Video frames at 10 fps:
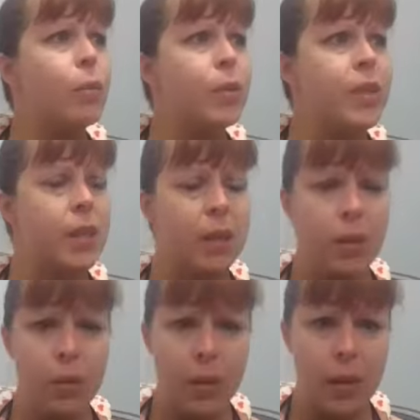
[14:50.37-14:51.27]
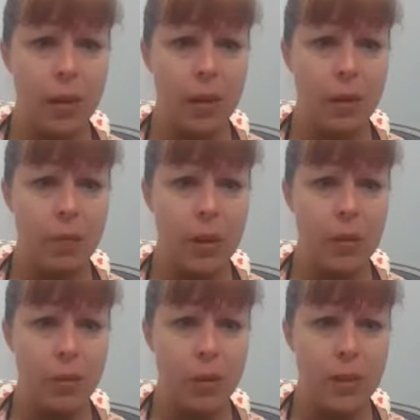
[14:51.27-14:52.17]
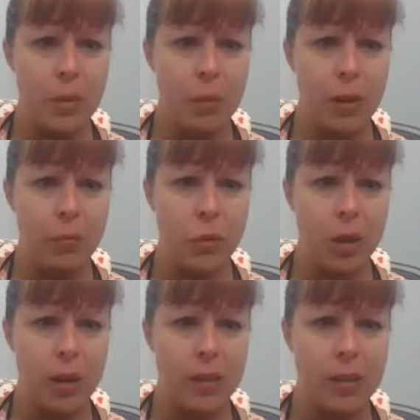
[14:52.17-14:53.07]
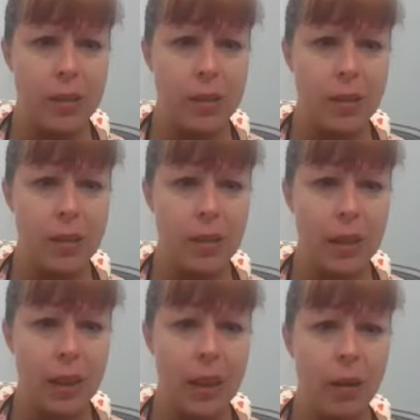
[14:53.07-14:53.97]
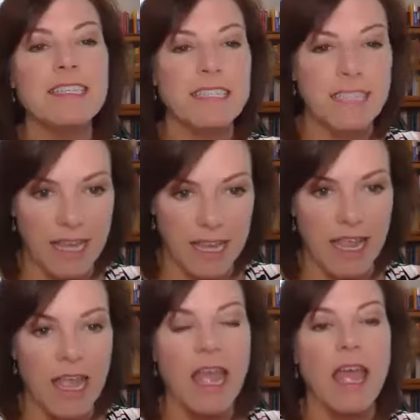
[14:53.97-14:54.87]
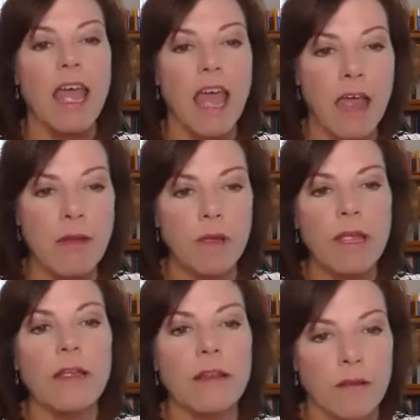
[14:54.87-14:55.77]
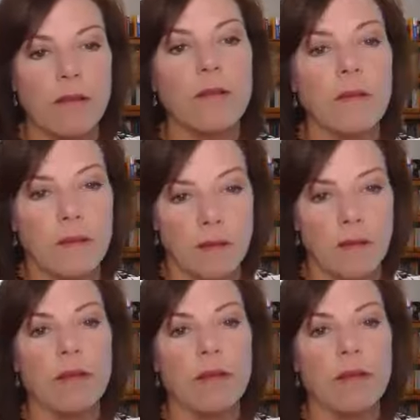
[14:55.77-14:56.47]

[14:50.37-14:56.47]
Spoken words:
was it you that got me to read Speed of Trust? Yes. remember. But I've been thinking